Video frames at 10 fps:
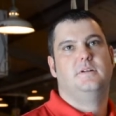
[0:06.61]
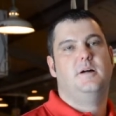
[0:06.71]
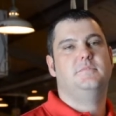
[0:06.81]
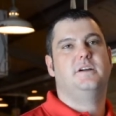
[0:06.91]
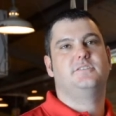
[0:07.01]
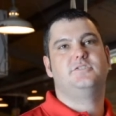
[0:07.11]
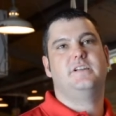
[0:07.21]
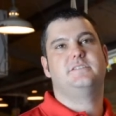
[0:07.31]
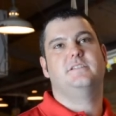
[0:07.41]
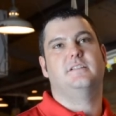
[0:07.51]
I'm Dr.
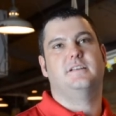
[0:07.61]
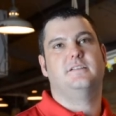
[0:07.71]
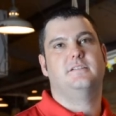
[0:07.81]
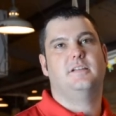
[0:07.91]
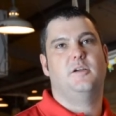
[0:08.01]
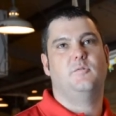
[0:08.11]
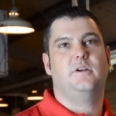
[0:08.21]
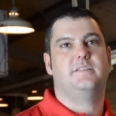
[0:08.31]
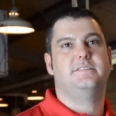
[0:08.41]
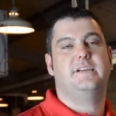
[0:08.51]
Jason Lee, and
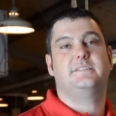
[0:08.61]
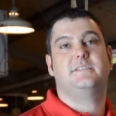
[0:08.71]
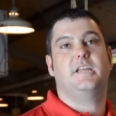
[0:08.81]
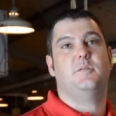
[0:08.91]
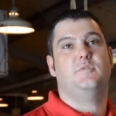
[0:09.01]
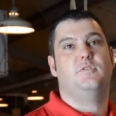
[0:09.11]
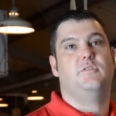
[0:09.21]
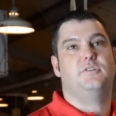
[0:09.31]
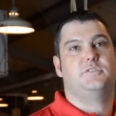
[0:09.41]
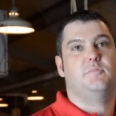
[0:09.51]
we're at the Texas A&M
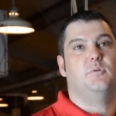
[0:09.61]
University